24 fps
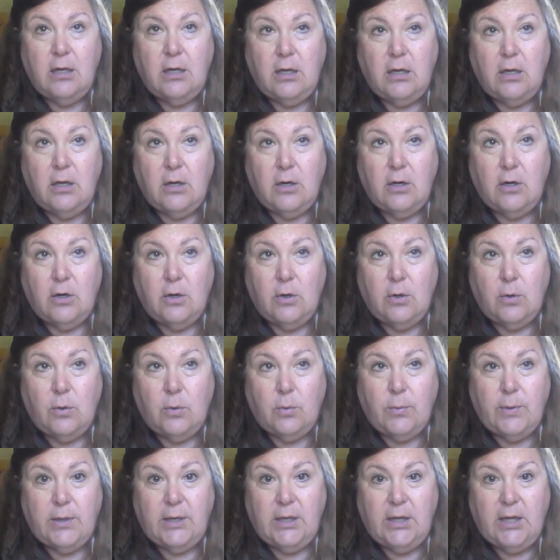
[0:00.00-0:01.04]
you're
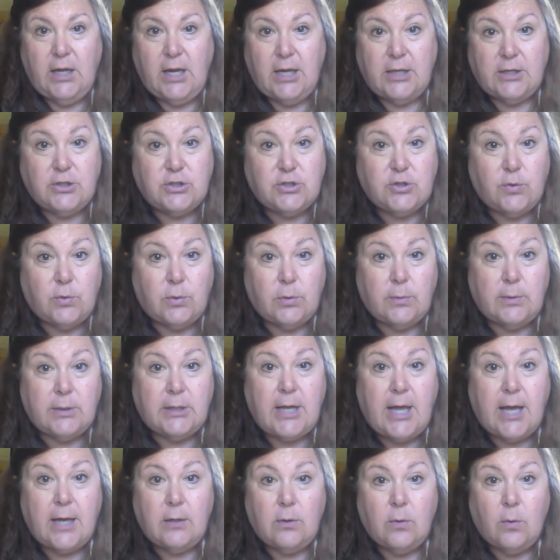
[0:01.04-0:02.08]
really kind of screwing
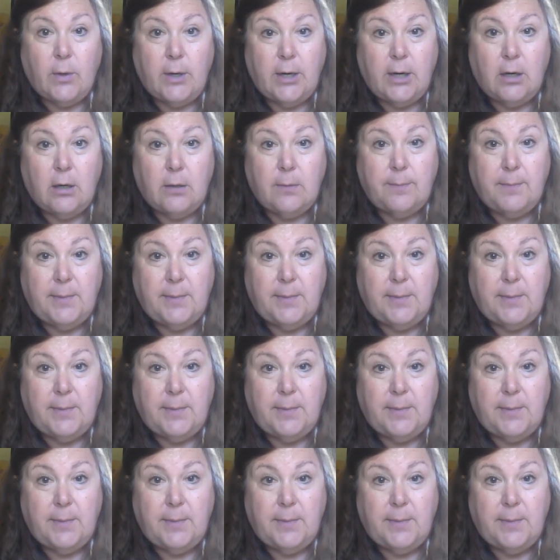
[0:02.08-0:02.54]
that lawyer,